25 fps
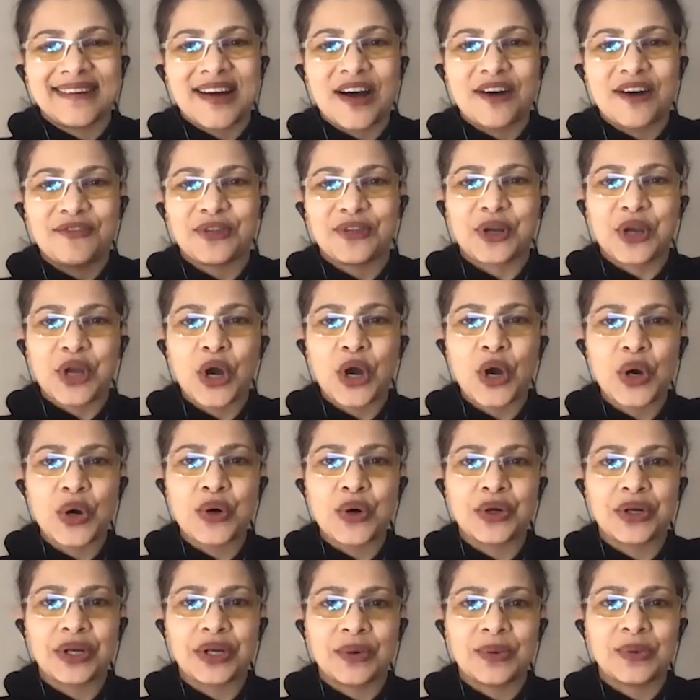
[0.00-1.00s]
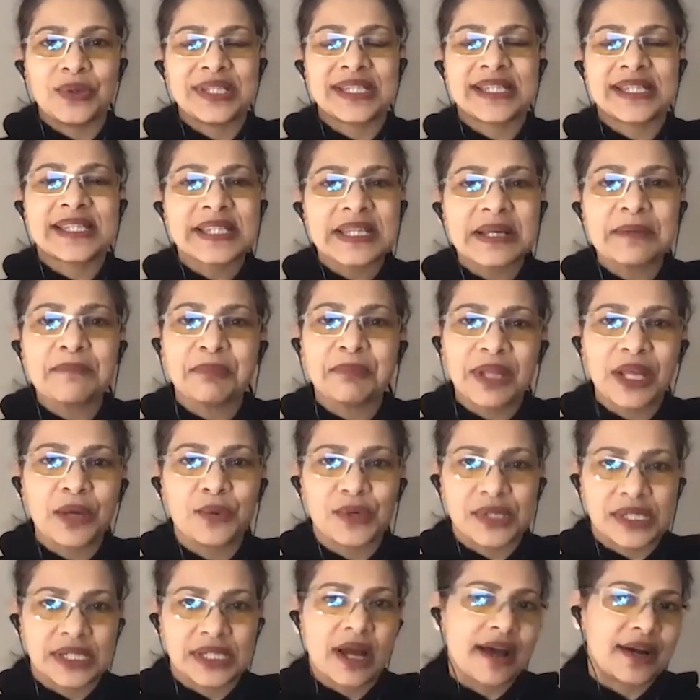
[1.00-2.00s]
of the code simply
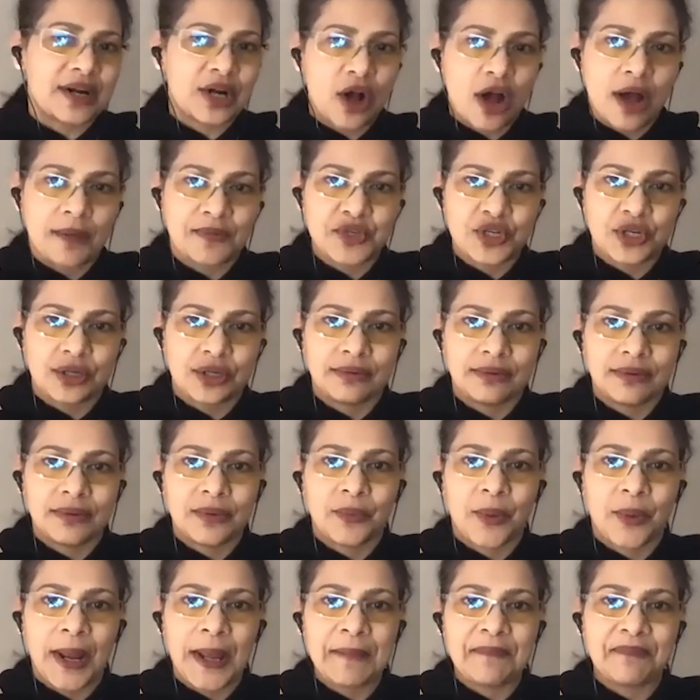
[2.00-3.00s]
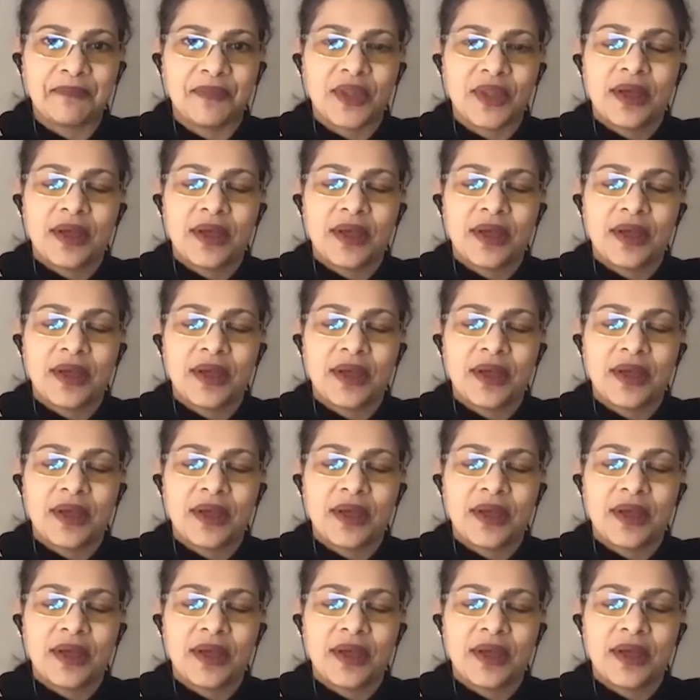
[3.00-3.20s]
was not an option, right?